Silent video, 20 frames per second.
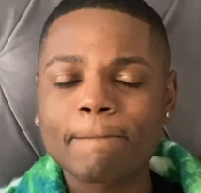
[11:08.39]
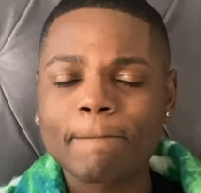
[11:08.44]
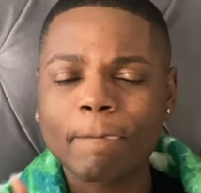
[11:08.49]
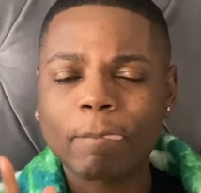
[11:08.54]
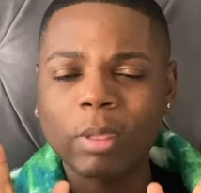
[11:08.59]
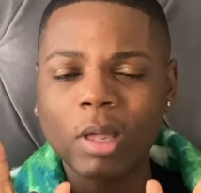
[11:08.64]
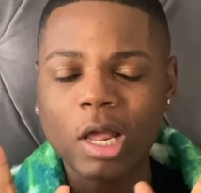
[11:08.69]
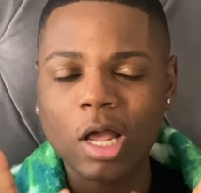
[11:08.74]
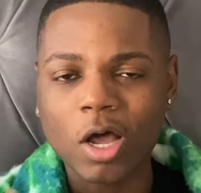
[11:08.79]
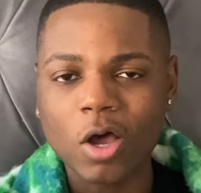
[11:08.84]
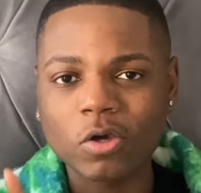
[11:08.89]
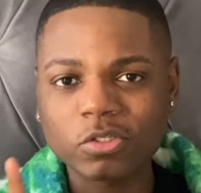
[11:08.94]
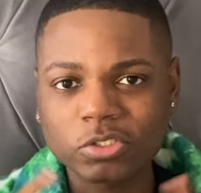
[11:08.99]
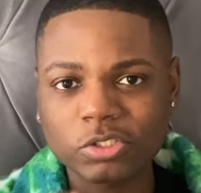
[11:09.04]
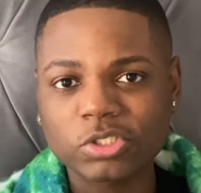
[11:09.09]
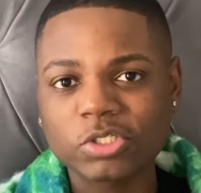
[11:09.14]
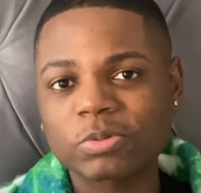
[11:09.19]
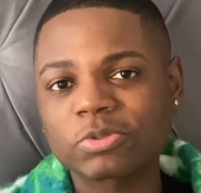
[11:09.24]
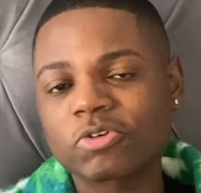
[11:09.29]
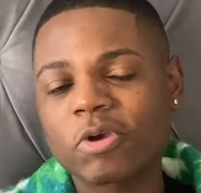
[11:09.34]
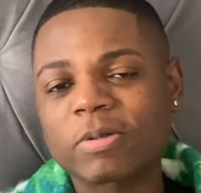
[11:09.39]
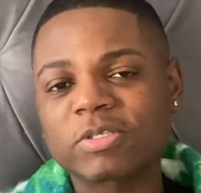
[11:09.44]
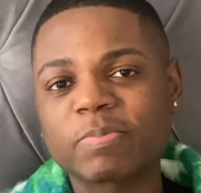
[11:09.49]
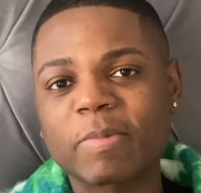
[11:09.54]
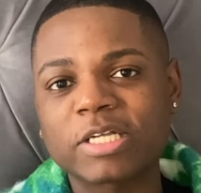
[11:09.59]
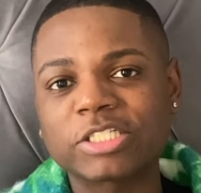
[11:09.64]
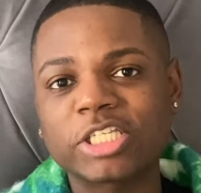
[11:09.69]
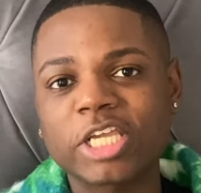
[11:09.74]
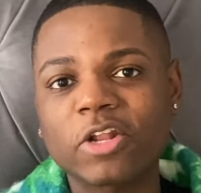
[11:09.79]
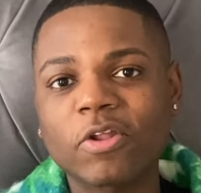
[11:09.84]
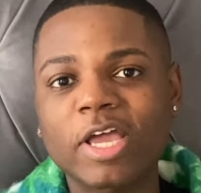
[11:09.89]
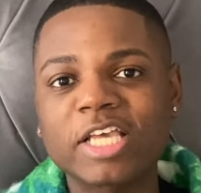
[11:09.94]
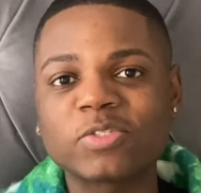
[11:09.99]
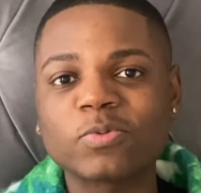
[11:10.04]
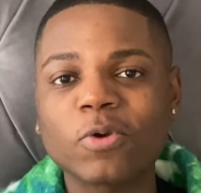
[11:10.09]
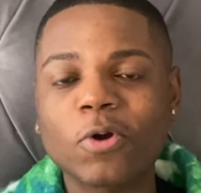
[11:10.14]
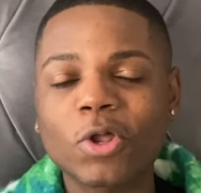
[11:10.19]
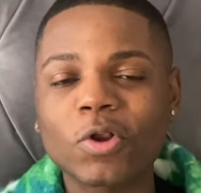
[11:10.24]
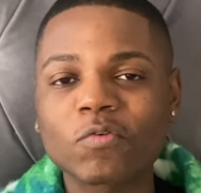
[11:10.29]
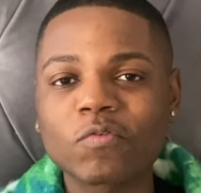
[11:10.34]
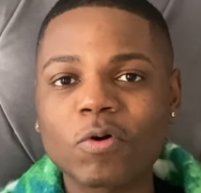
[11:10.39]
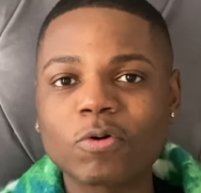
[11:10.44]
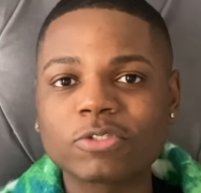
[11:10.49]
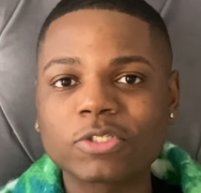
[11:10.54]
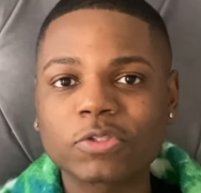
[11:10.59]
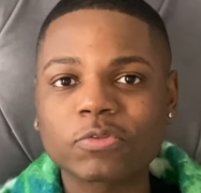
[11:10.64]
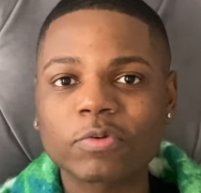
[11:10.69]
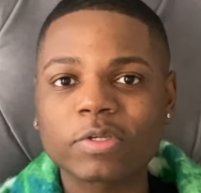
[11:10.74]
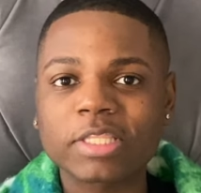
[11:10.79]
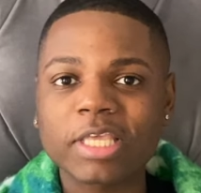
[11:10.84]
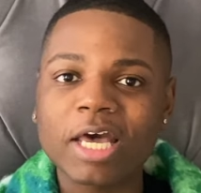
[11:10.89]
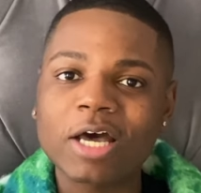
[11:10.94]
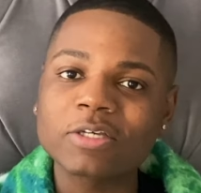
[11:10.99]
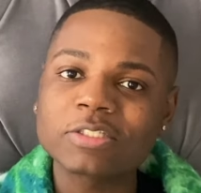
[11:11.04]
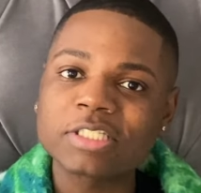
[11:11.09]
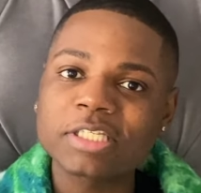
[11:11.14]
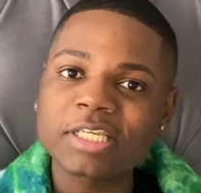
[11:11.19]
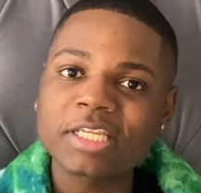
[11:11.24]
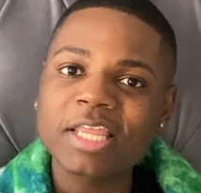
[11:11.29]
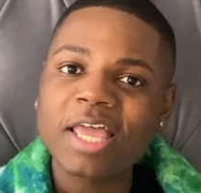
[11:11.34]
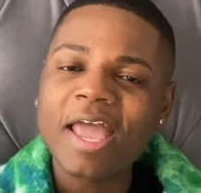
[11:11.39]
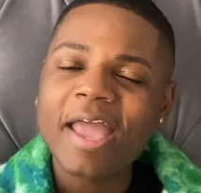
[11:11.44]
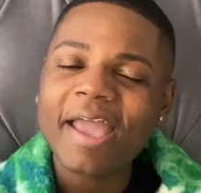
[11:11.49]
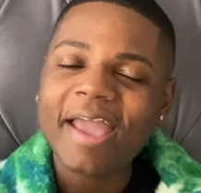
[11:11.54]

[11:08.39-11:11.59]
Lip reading: but also subscribe to my channel as we are on the road to 3000,